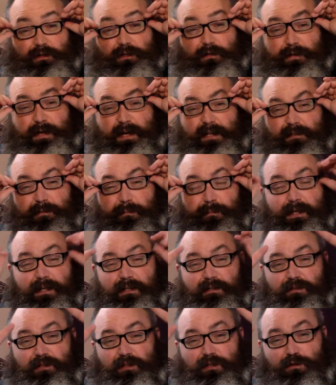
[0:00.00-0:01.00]
if I had to
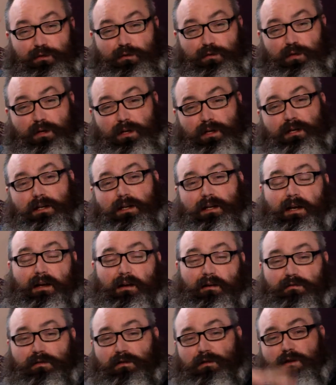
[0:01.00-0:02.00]
pick two
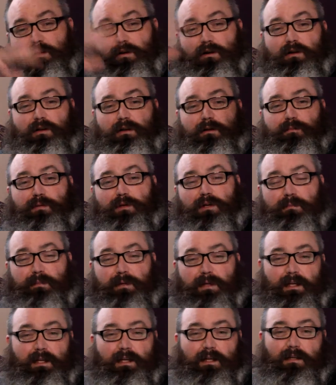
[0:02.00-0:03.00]
out of the lot, it'd probably
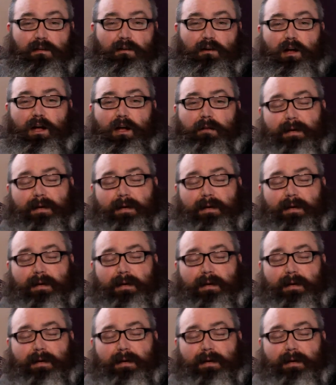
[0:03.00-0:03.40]
be Niamh